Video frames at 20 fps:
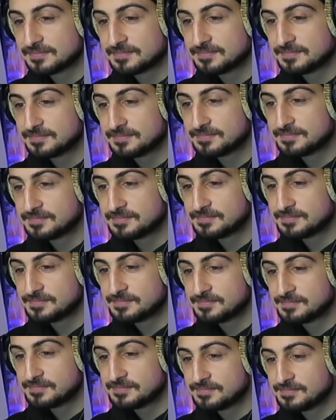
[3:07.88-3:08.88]

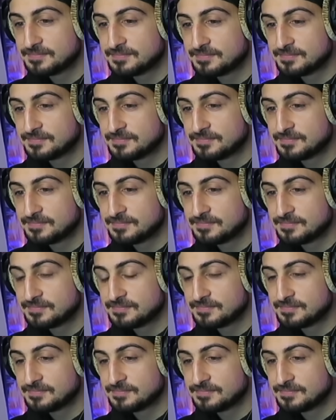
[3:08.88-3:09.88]

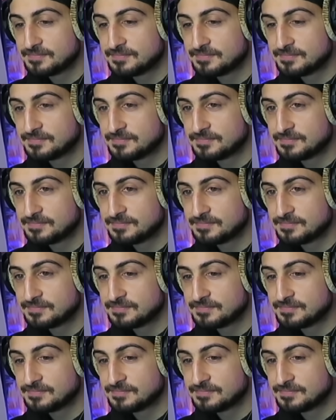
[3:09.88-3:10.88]

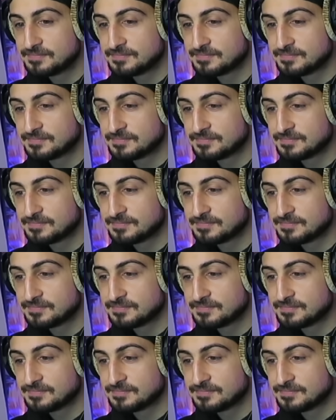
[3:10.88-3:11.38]
No words are spoken by the person on screen.